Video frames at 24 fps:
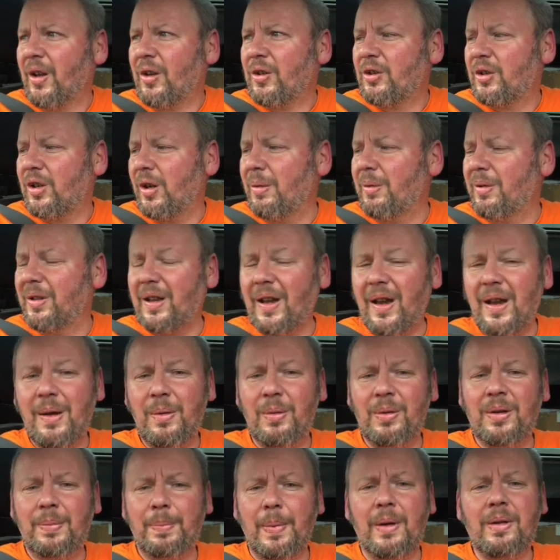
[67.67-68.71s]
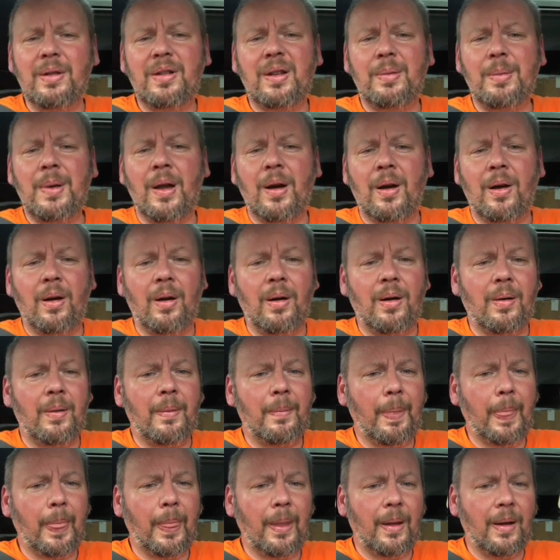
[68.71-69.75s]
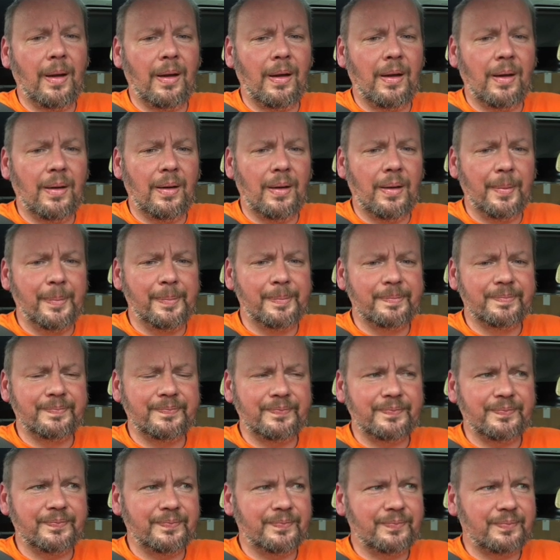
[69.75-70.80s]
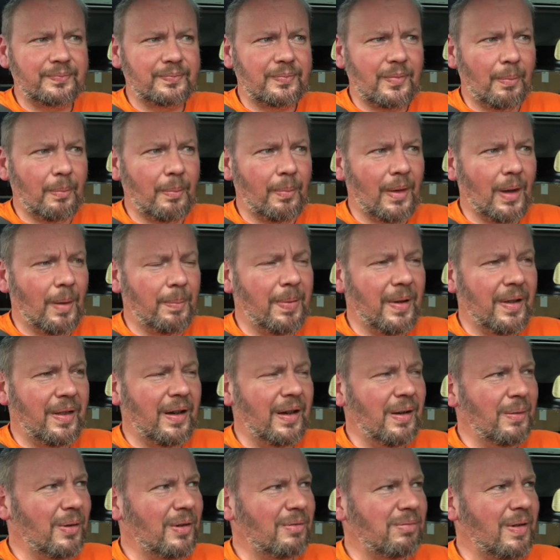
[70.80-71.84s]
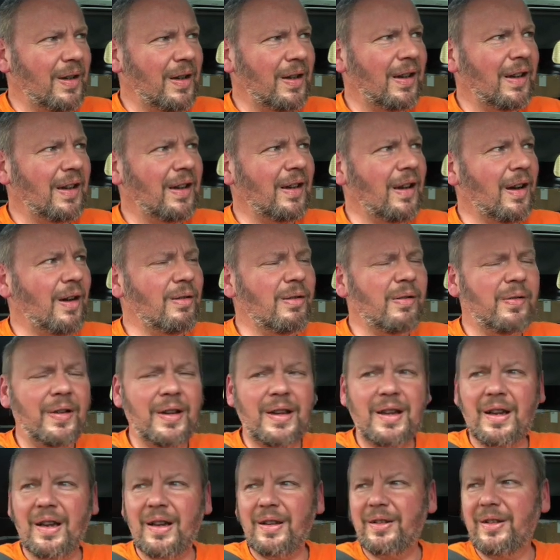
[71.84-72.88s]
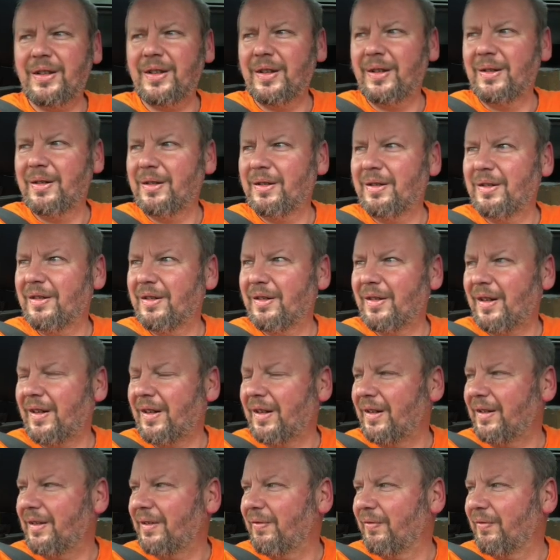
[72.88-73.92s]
Tuesday, it was supposed to be hot, but then it was really overcast and, like,